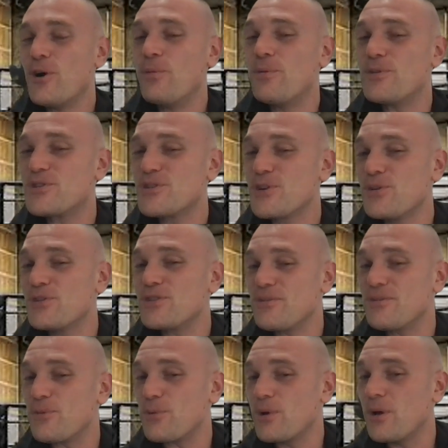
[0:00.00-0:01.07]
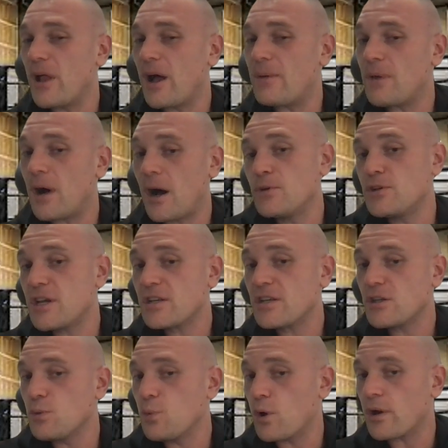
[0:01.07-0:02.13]
no, but seriously, for real, I'm I'm
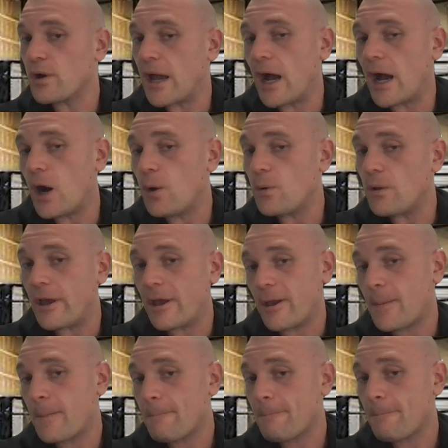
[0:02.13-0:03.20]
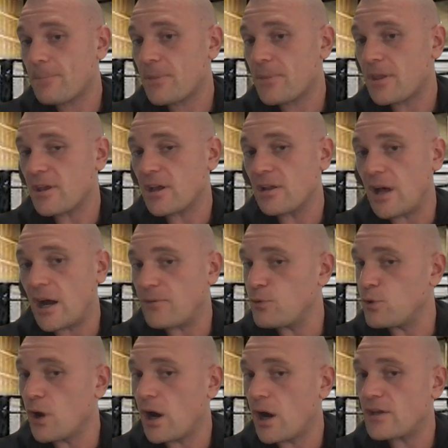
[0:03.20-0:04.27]
addicted to working out. Like I think a lot of
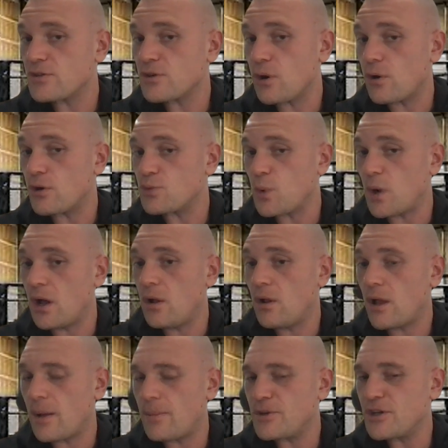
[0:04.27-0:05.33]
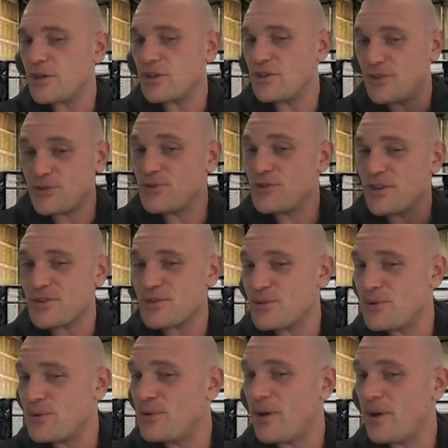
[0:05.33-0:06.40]
you guys are as well. I'm addicted to jiu
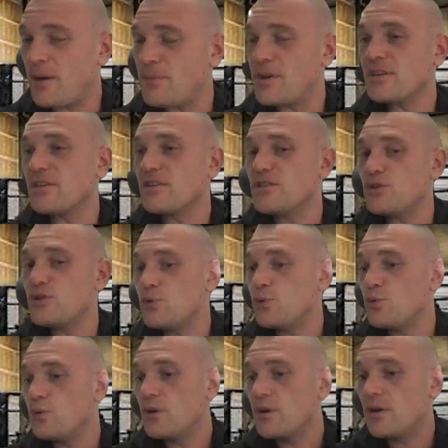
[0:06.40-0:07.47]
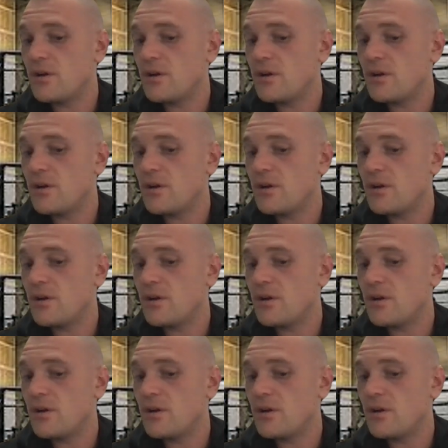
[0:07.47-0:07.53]
jitsu. I'm addicted to